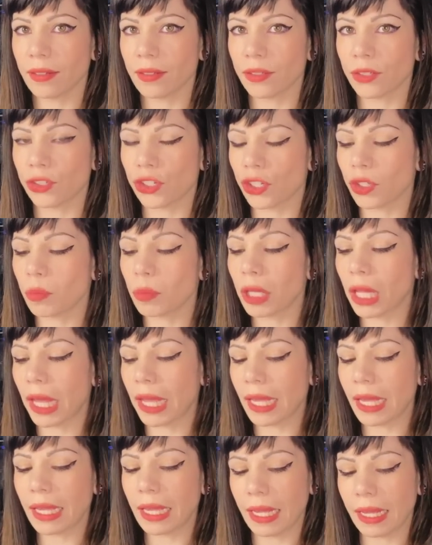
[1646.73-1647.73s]
You're just
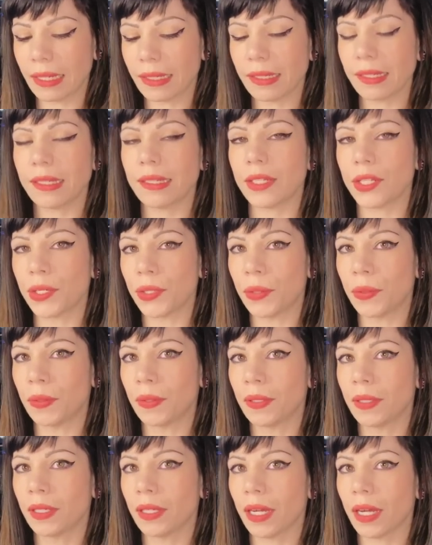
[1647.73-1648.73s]
playing
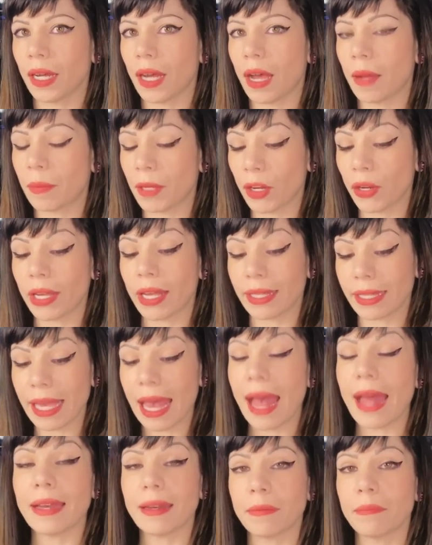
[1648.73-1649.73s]
into, I'm hearing a
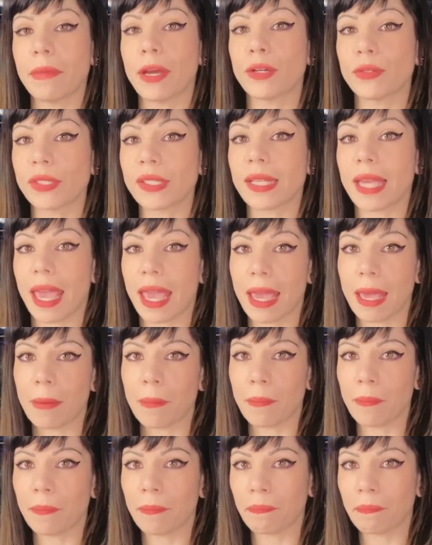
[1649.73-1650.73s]
cat and mouse game.